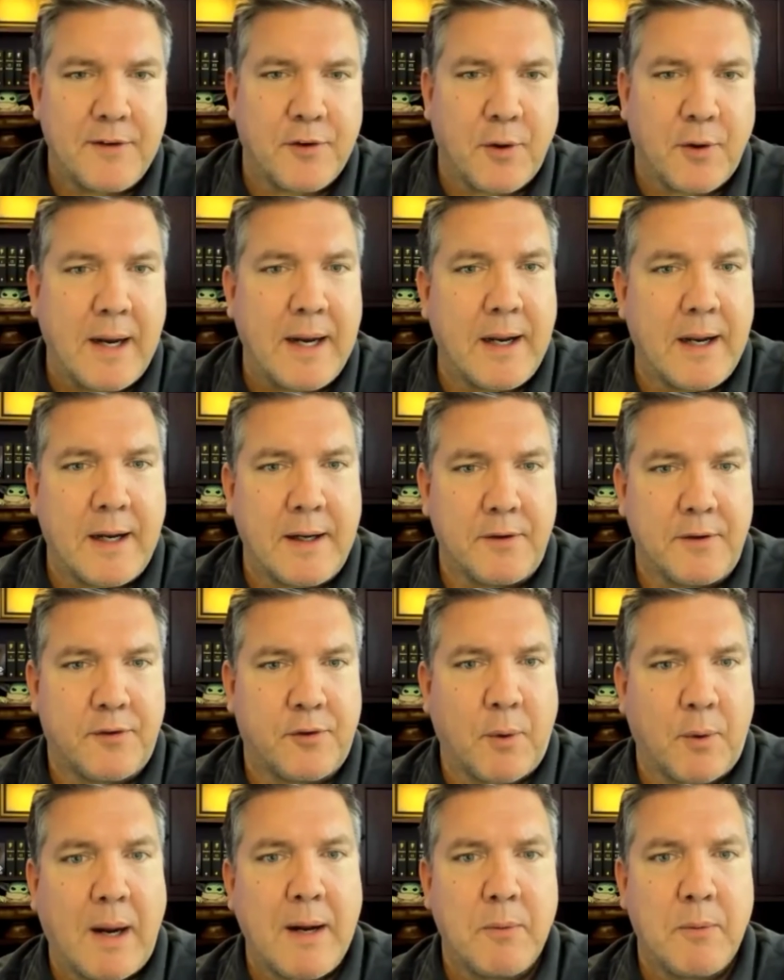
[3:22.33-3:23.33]
So
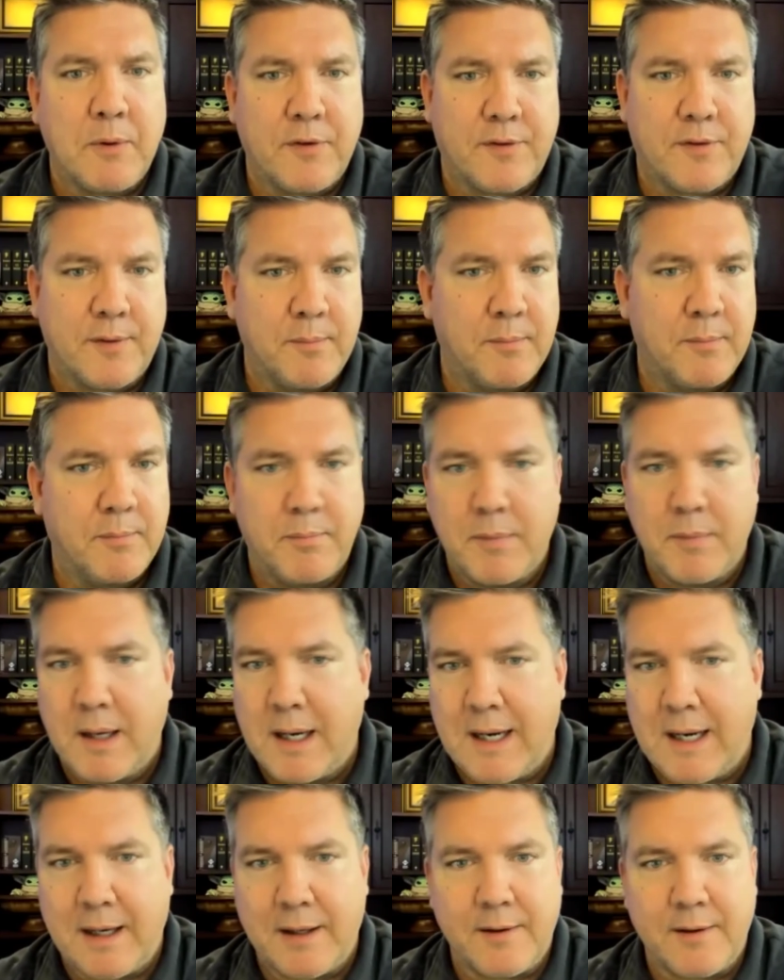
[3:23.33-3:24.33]
I was,
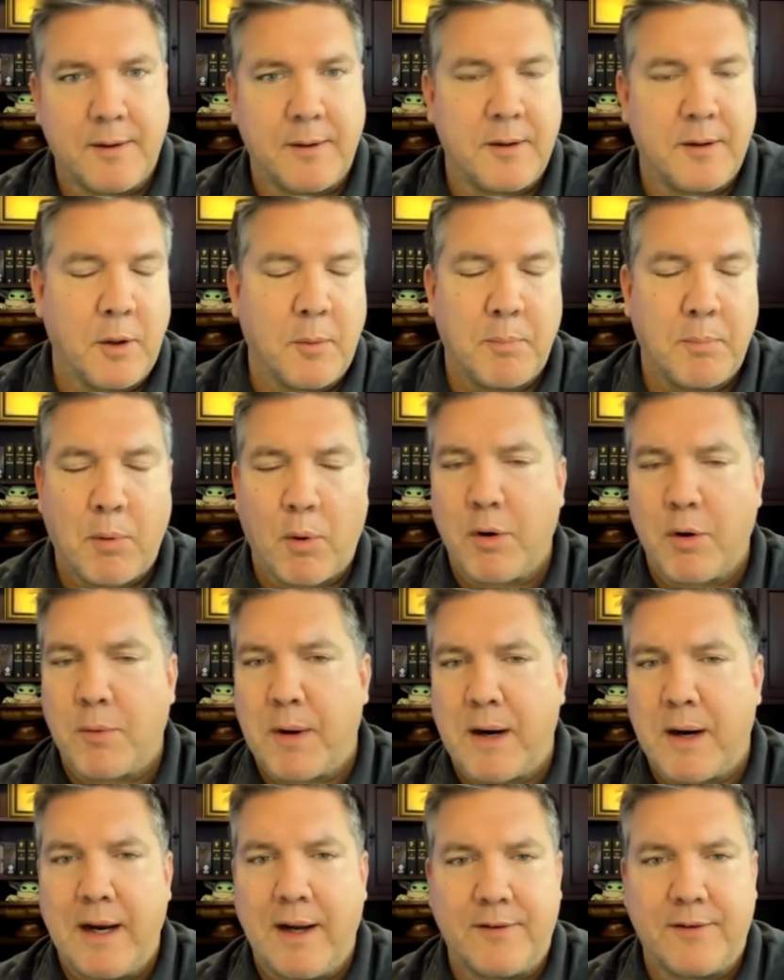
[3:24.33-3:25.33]
you know, born
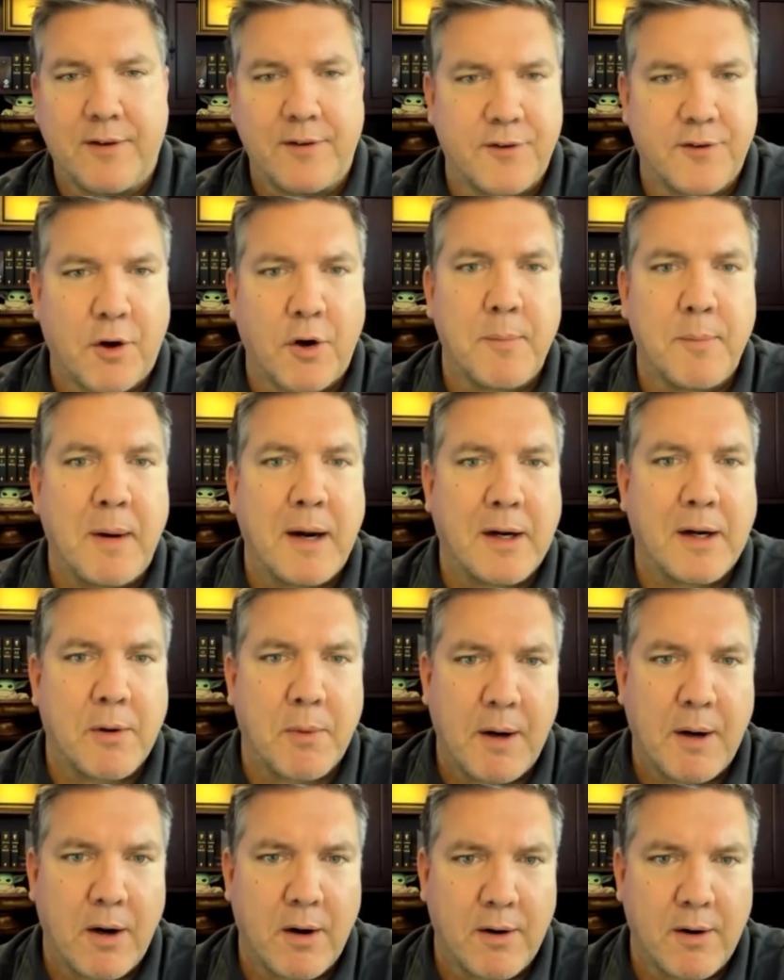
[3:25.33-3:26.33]
and raised and started my
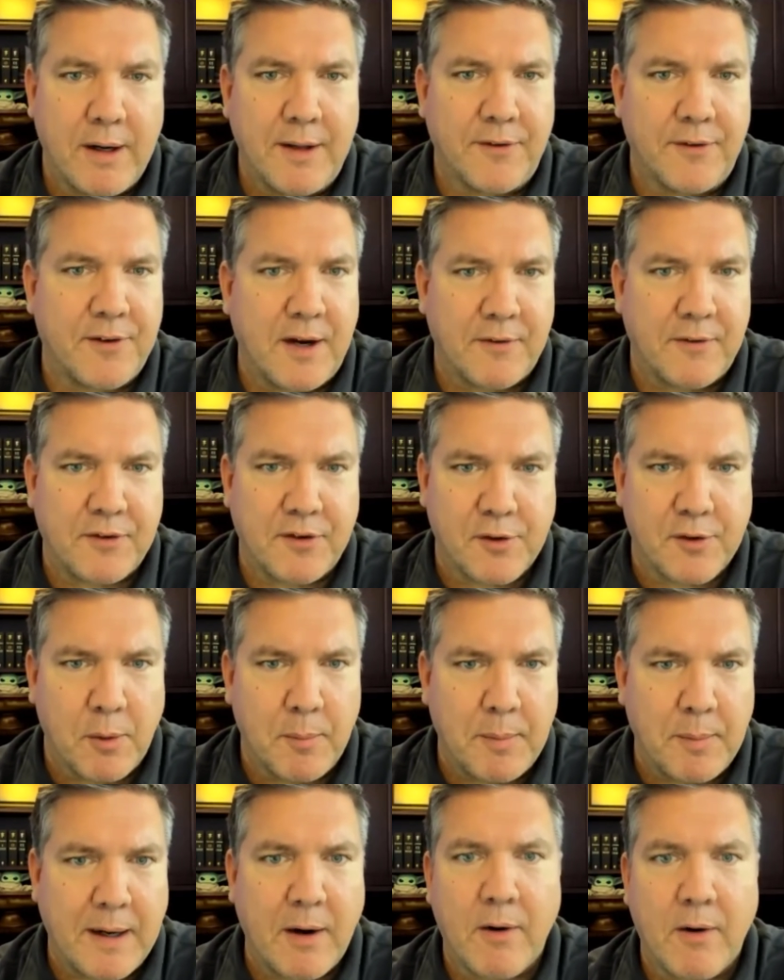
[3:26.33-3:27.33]
career in the San
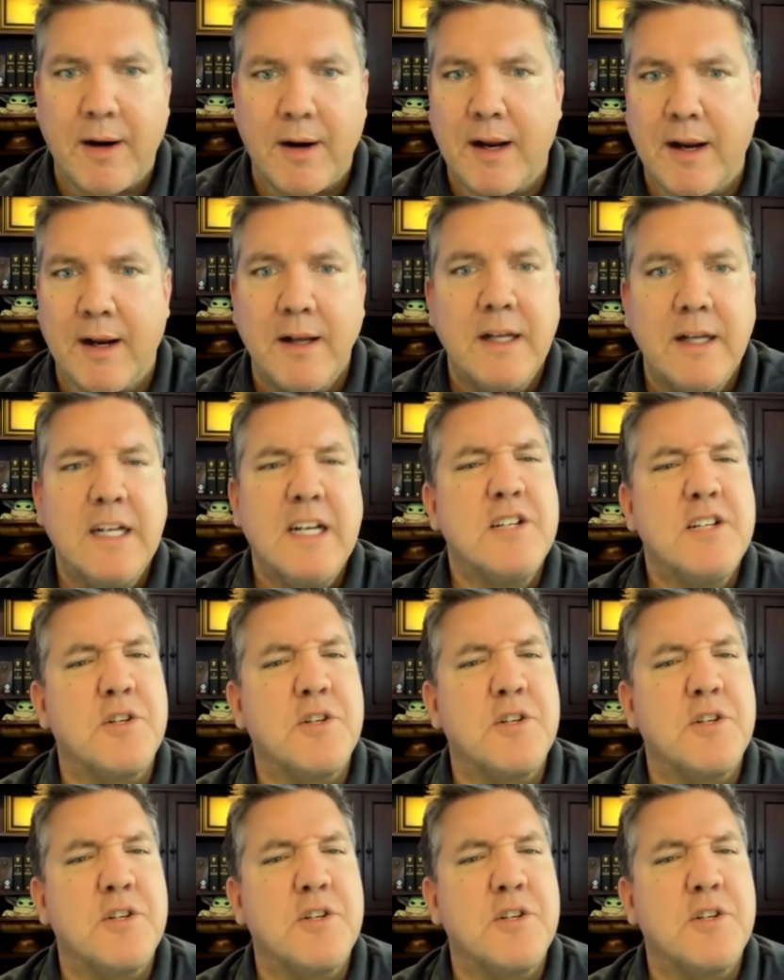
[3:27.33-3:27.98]
Francisco Bay Area.